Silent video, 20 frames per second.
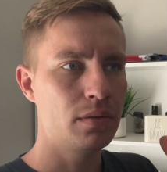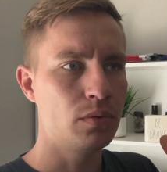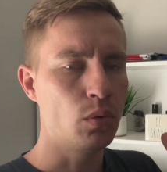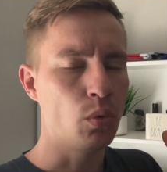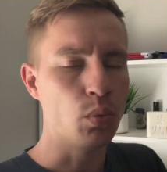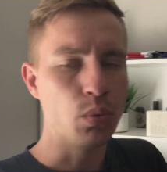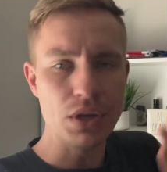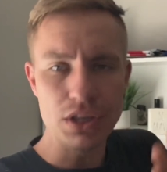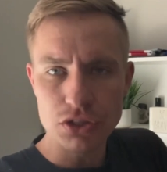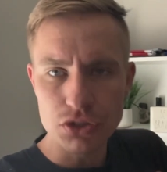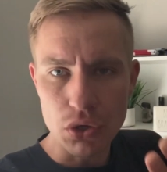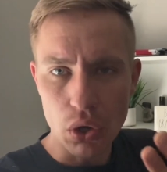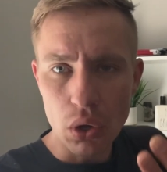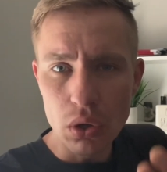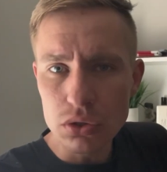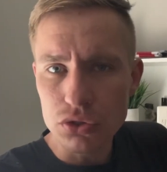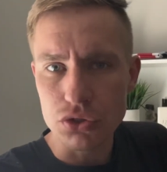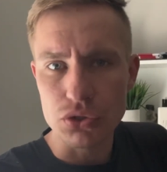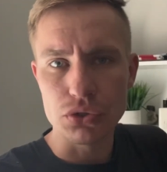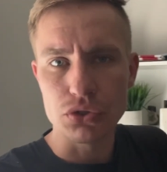We
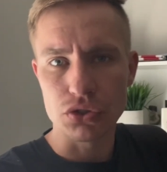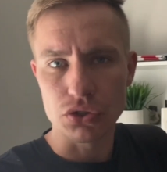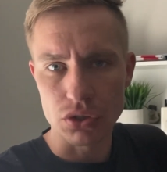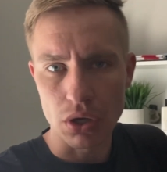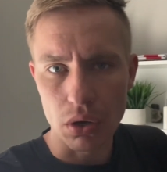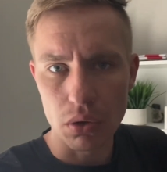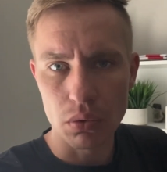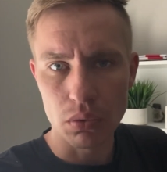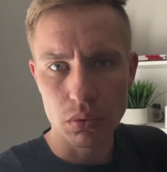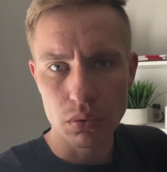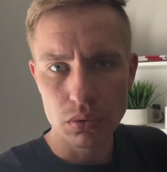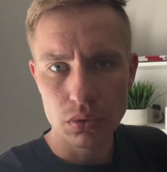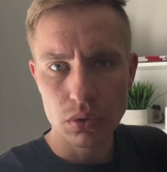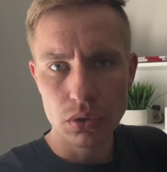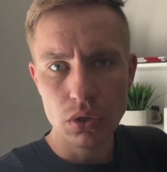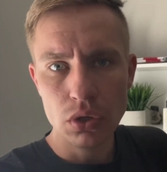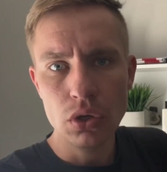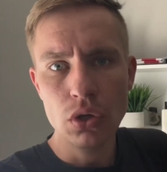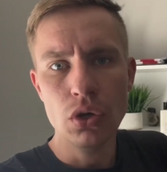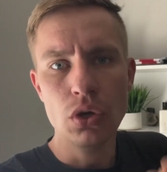told you so.
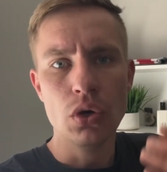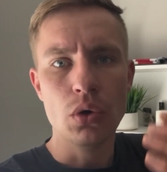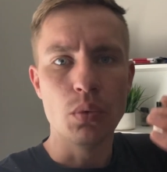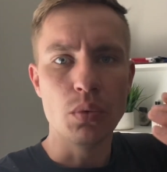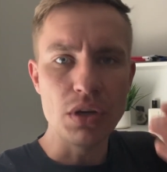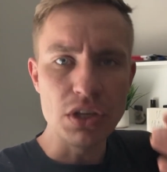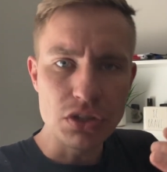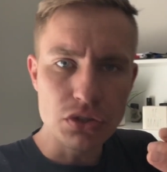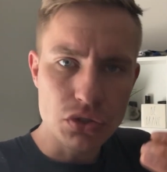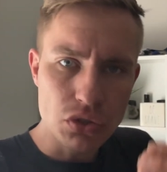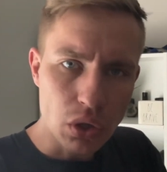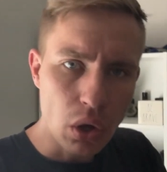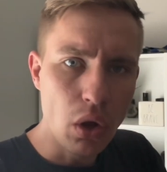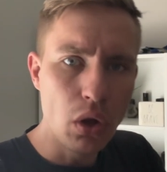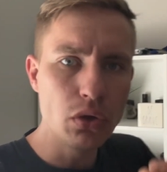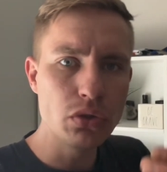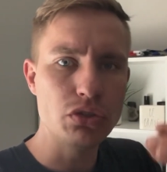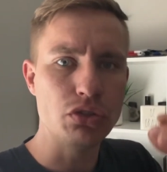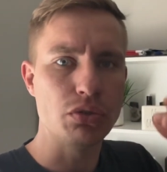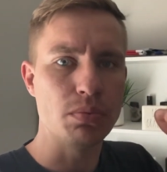We
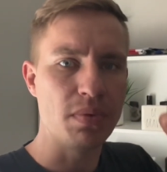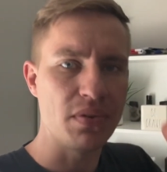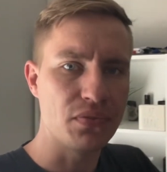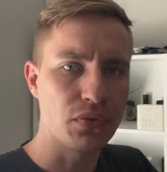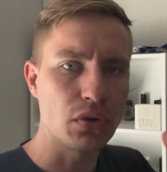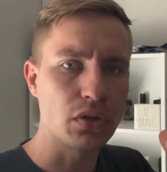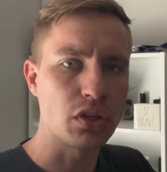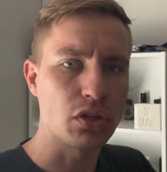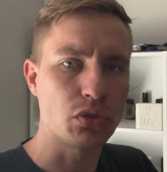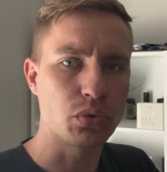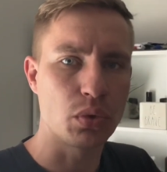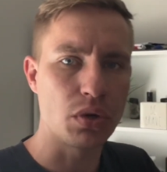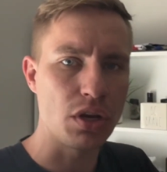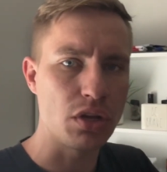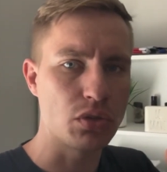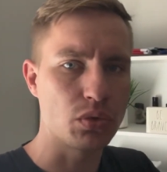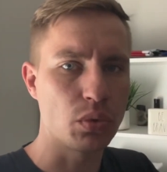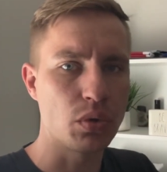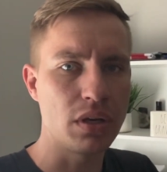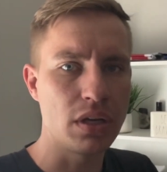told you before the
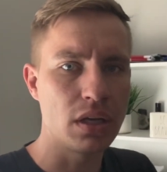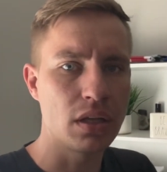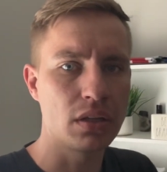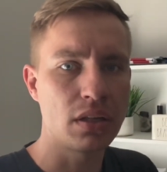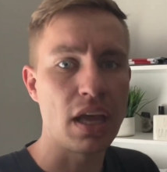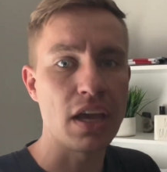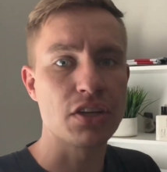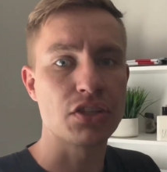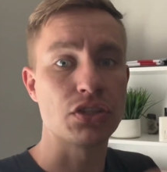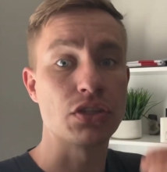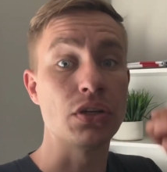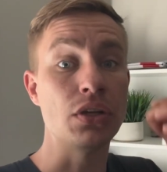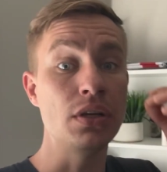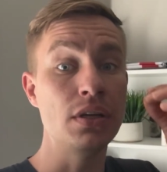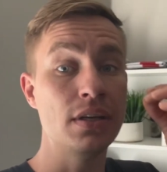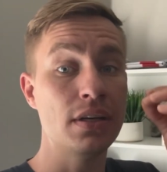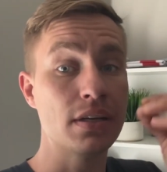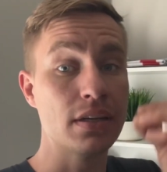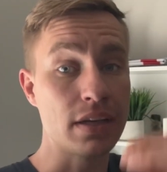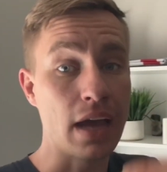2020 election,
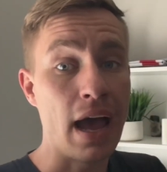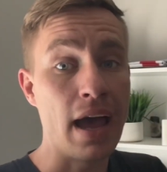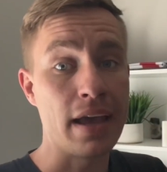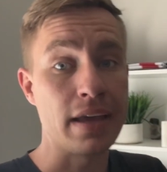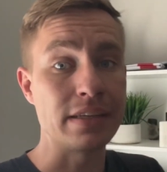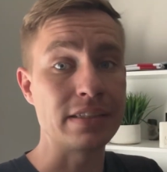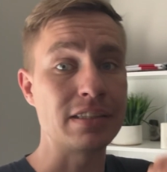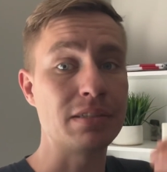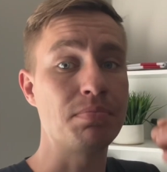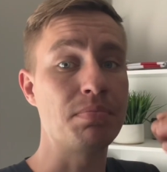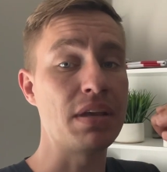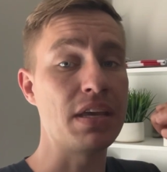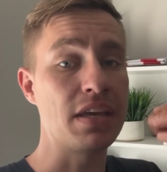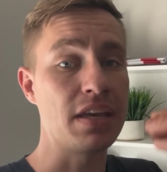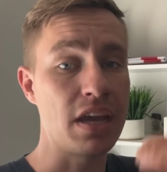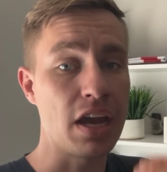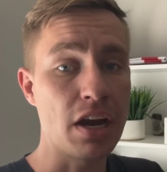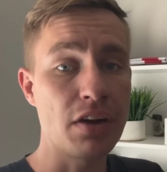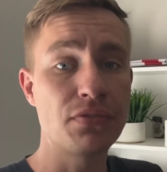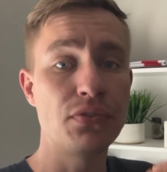guys, be
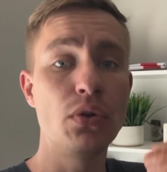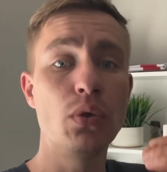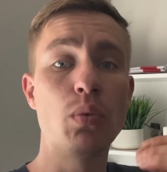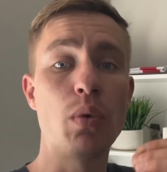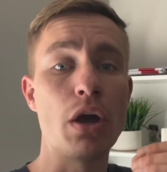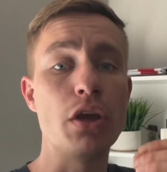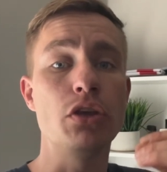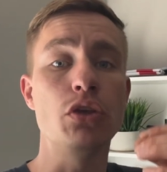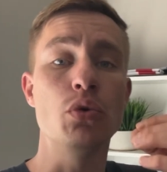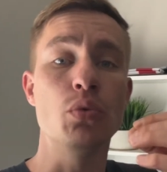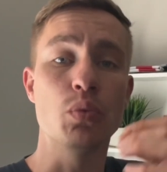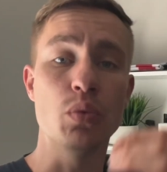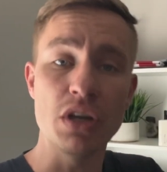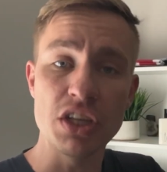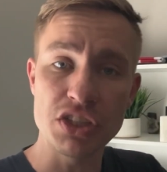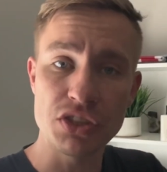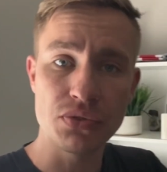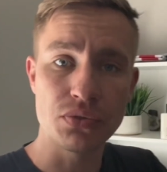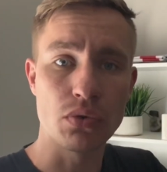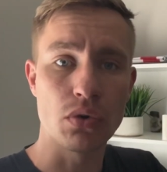careful what you
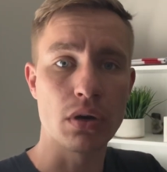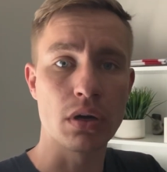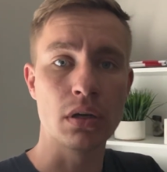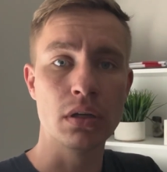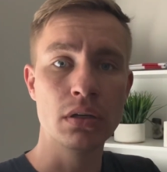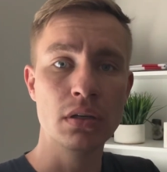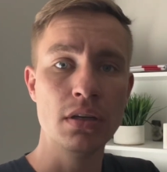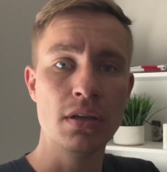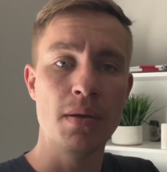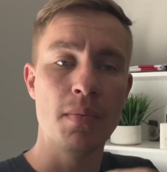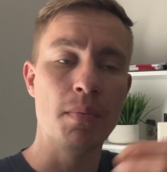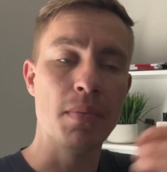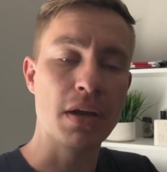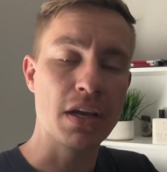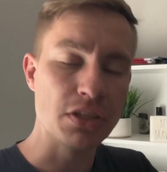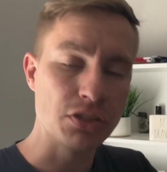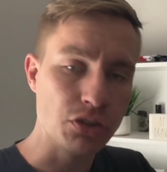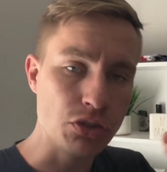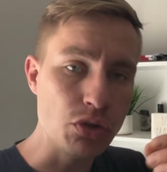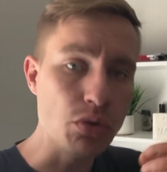wish for,
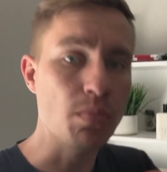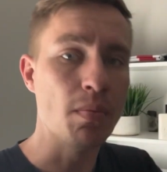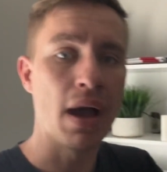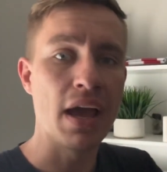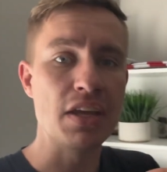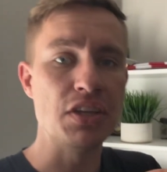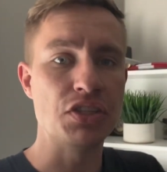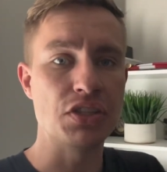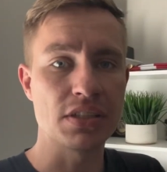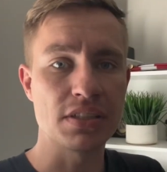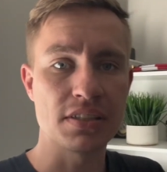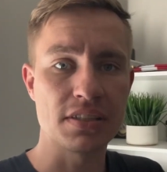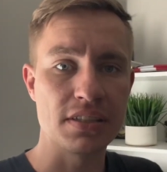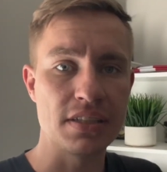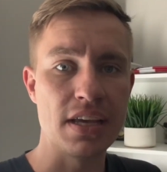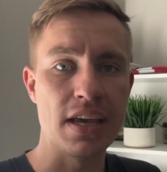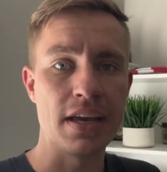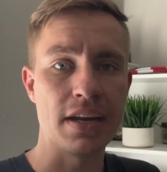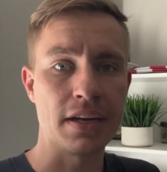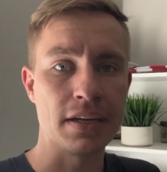because you might just
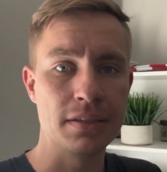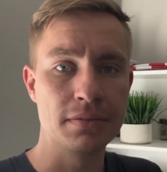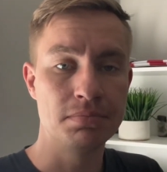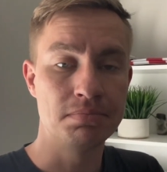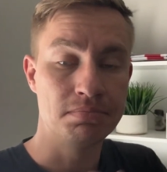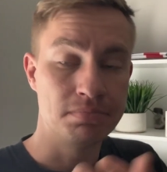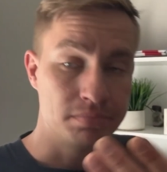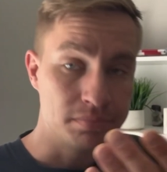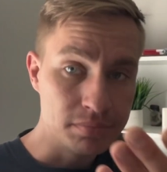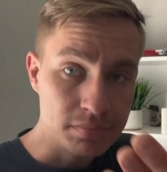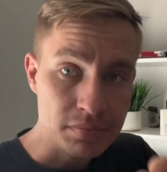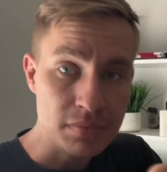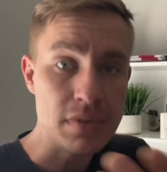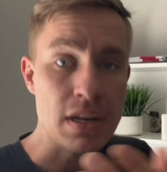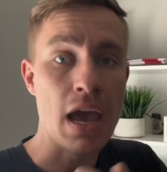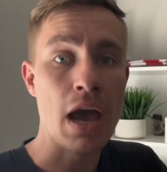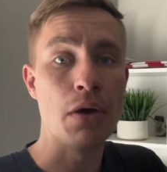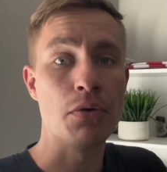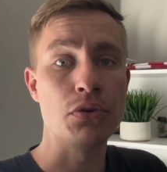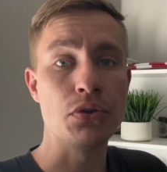get it.
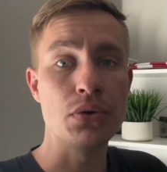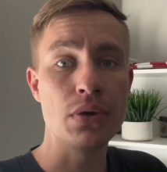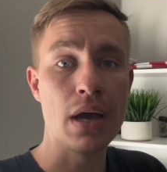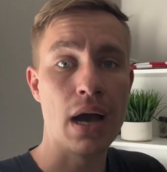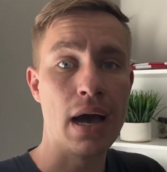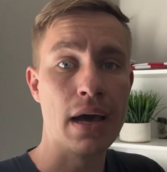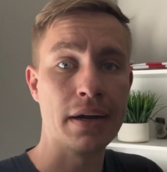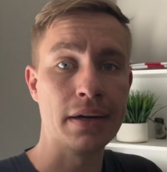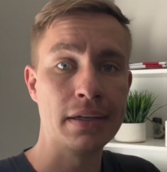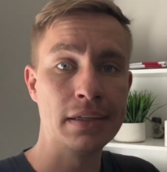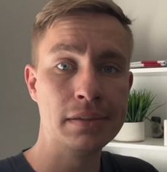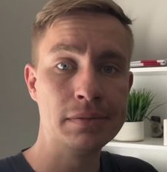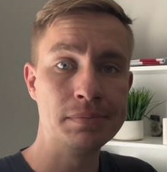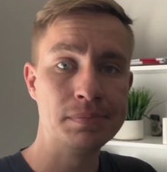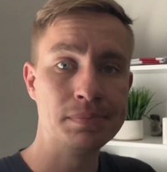Now you got it.